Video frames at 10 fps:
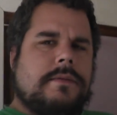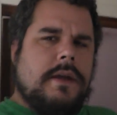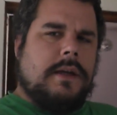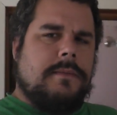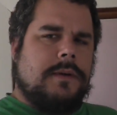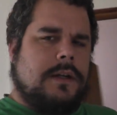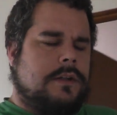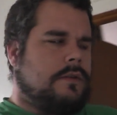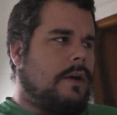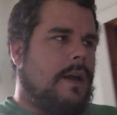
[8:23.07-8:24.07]
thinking I'm gonna
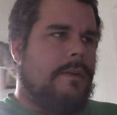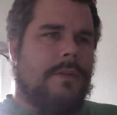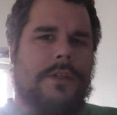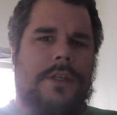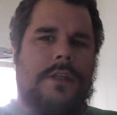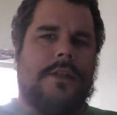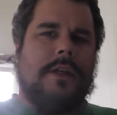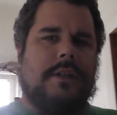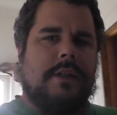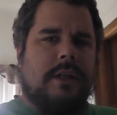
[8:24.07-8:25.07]
drive the
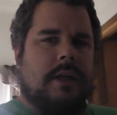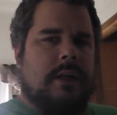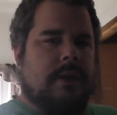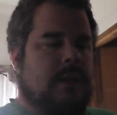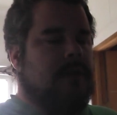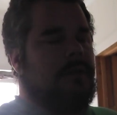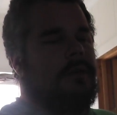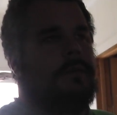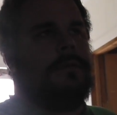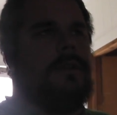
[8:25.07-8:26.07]
G6 tonight. I don't
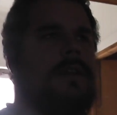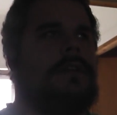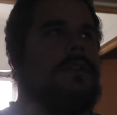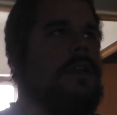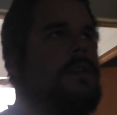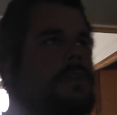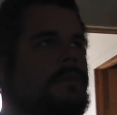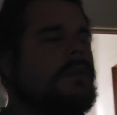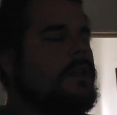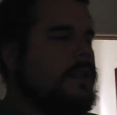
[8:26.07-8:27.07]
know. Frig's sakes, I
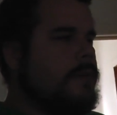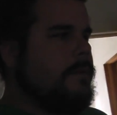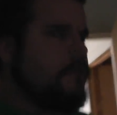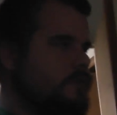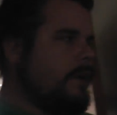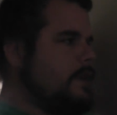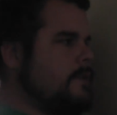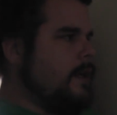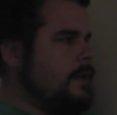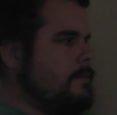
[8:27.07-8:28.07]
really like my
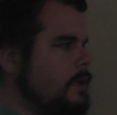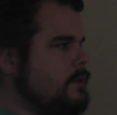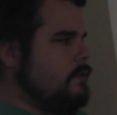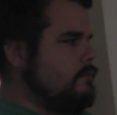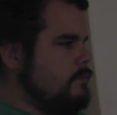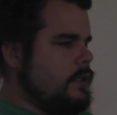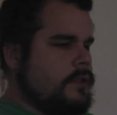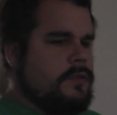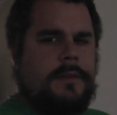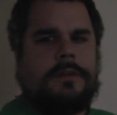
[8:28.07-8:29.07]
Trans Am. I don't
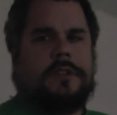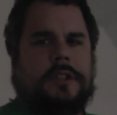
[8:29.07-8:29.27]
want to drive the